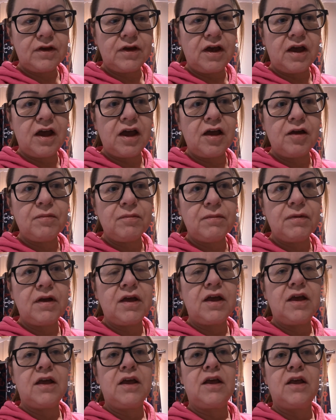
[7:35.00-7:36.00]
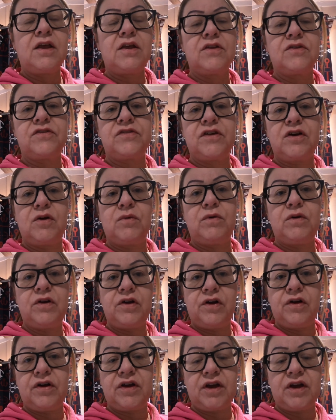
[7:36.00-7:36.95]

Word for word: um so we are